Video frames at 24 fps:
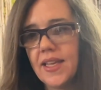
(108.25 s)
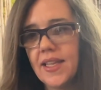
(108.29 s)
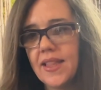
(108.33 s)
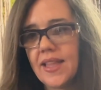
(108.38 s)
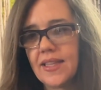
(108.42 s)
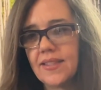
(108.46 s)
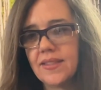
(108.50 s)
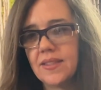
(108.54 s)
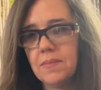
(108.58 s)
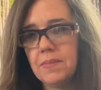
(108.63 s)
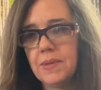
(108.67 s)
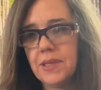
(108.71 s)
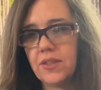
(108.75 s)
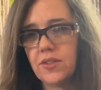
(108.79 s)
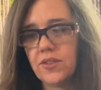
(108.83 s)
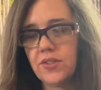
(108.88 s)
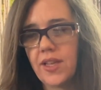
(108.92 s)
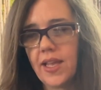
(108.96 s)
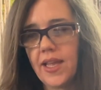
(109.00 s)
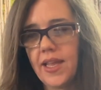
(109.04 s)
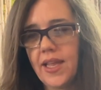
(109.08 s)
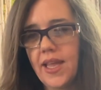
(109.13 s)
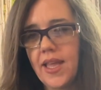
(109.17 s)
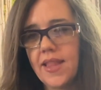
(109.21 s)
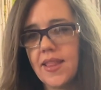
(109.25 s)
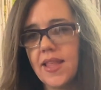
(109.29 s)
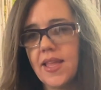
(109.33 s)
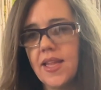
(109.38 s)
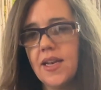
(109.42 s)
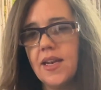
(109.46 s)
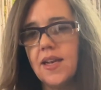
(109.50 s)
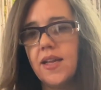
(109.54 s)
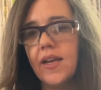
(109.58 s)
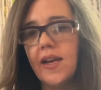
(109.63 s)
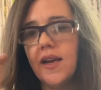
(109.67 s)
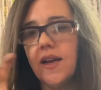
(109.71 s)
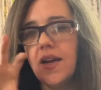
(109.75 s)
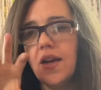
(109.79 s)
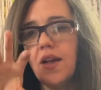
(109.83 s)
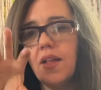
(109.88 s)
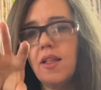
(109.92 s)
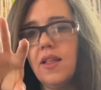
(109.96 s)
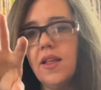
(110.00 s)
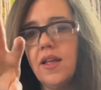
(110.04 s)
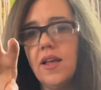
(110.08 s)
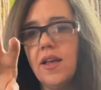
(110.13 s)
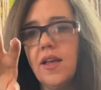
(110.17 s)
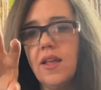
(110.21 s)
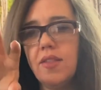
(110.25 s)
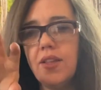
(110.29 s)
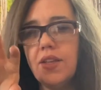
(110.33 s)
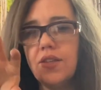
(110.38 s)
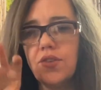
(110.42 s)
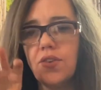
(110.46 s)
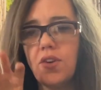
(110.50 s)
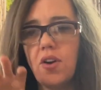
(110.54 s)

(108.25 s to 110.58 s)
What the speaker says: that's the bigger set, and then these